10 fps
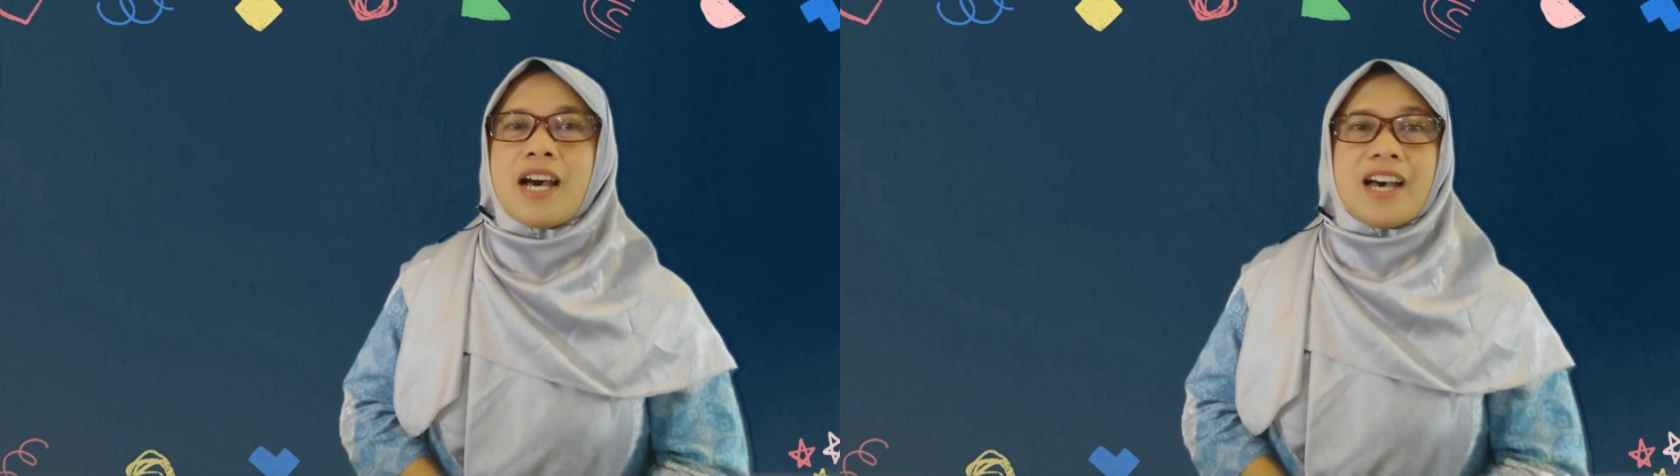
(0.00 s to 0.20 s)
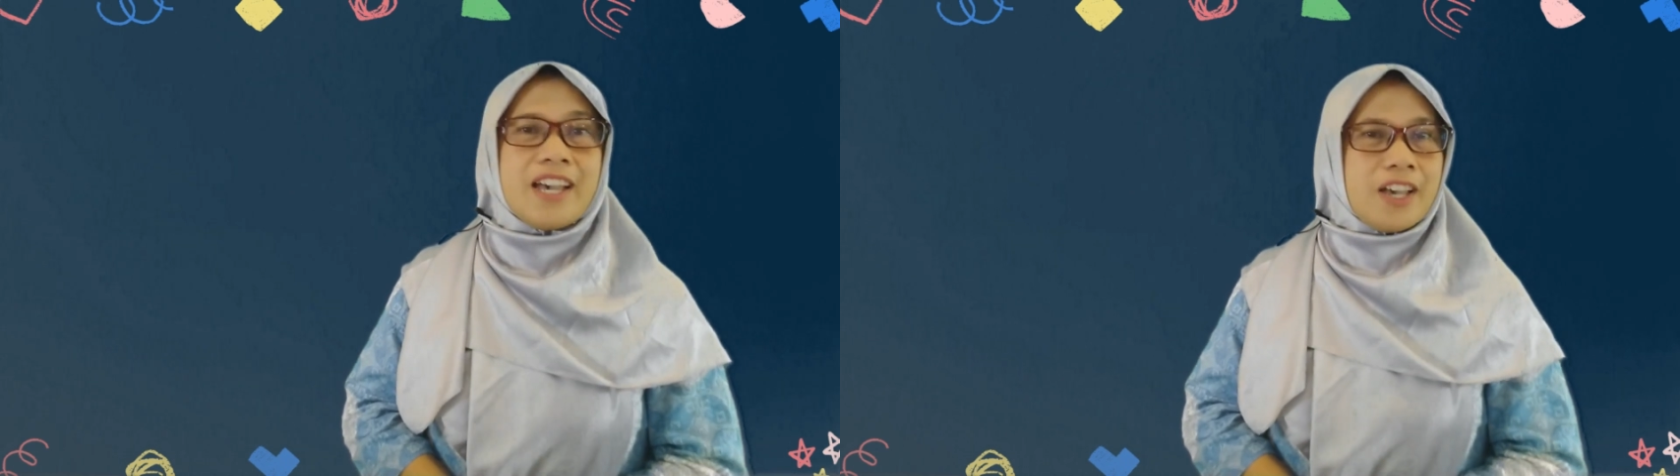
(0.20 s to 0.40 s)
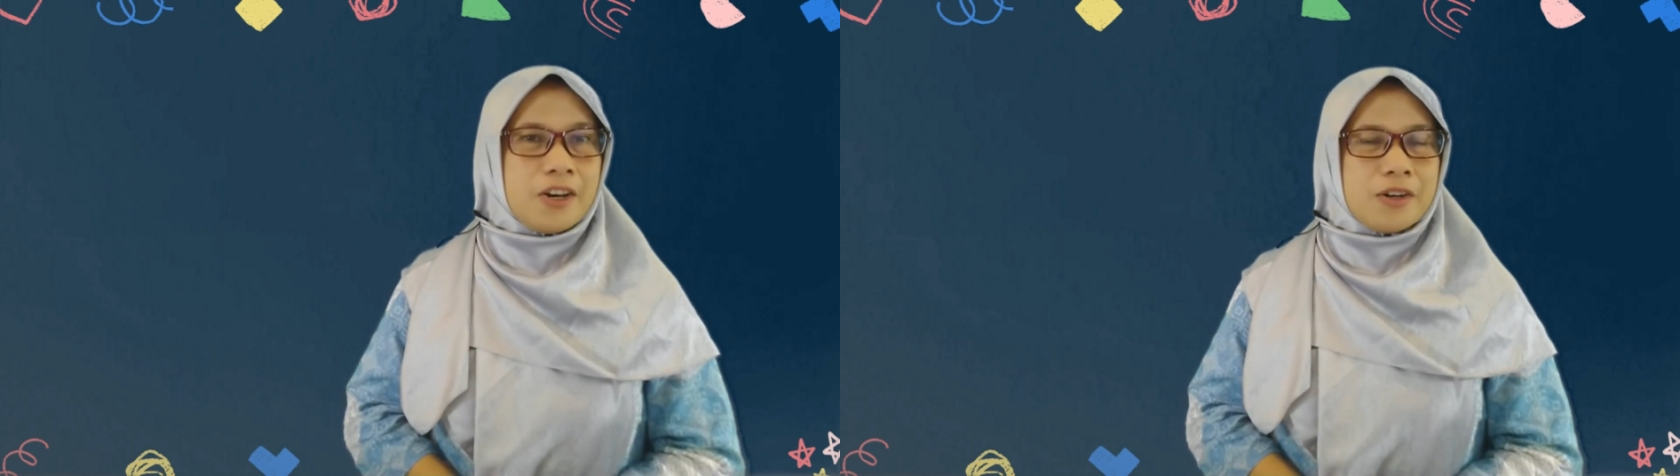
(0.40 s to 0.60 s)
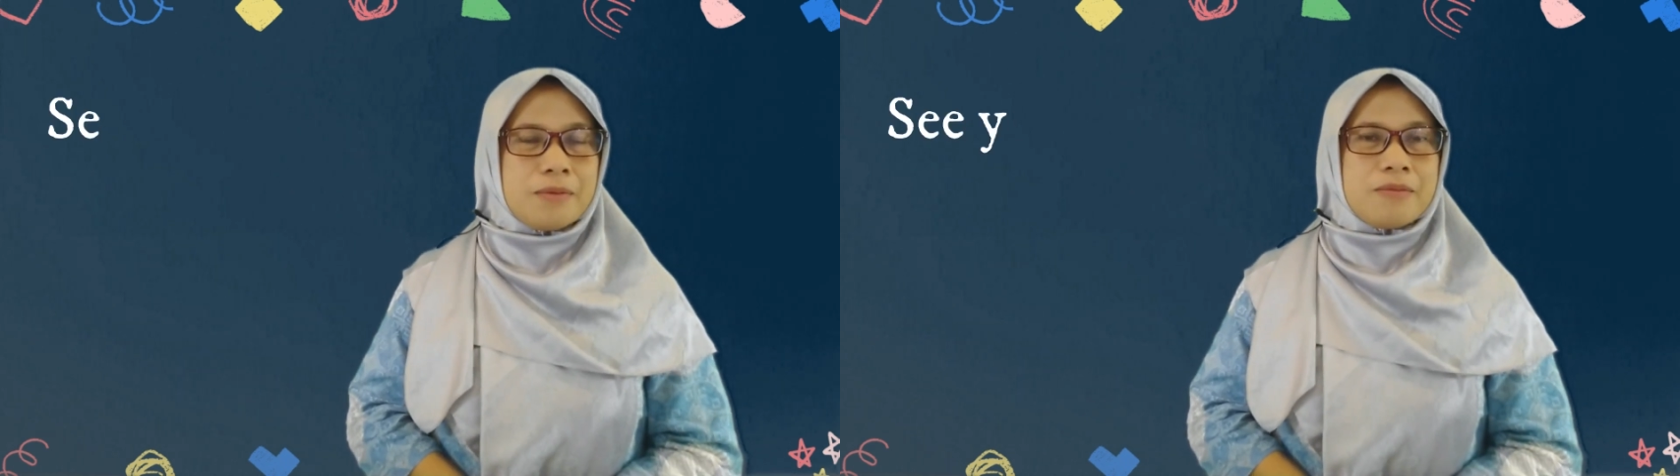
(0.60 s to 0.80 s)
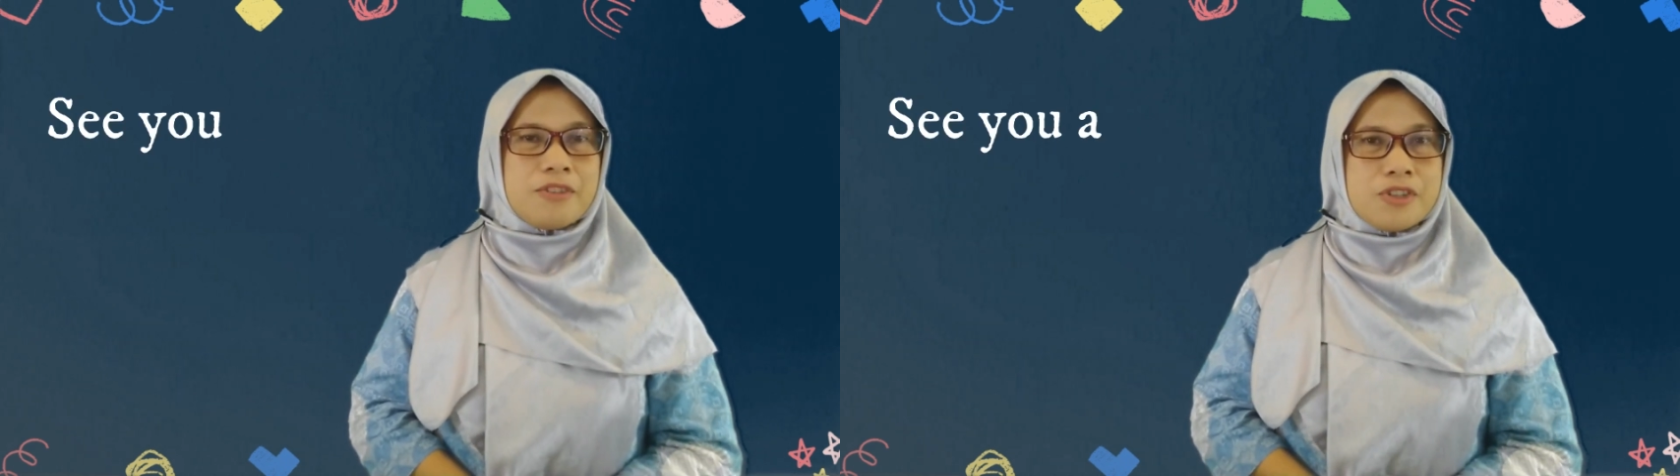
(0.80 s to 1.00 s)
I
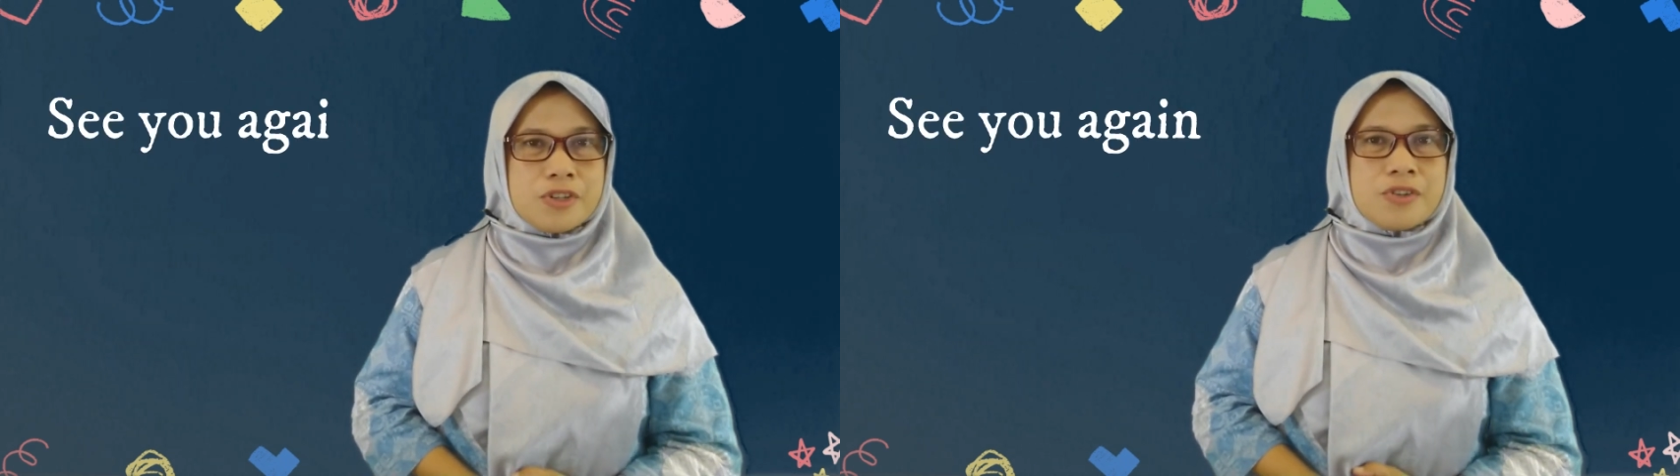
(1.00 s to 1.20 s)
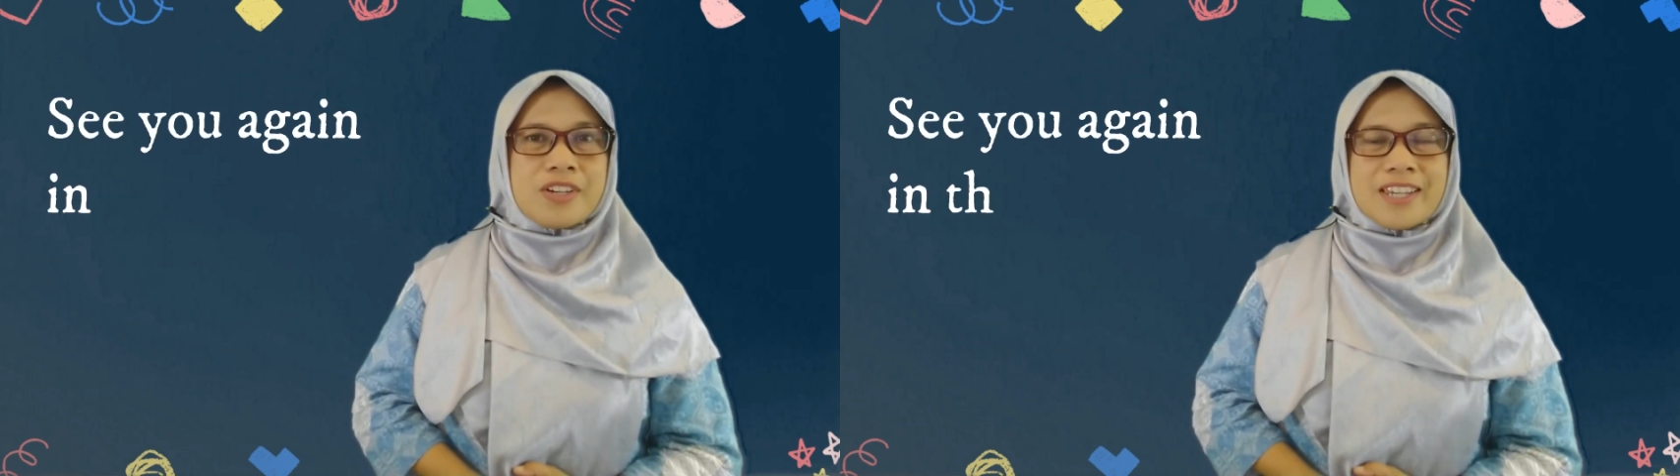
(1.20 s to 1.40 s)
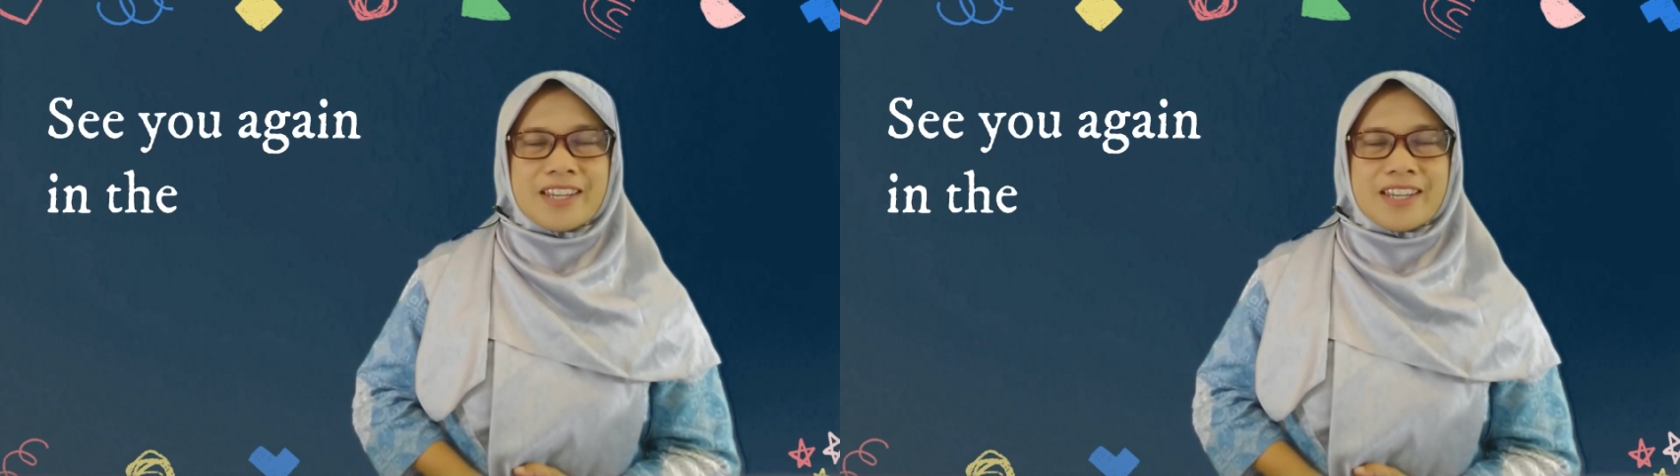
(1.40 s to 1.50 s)
hope you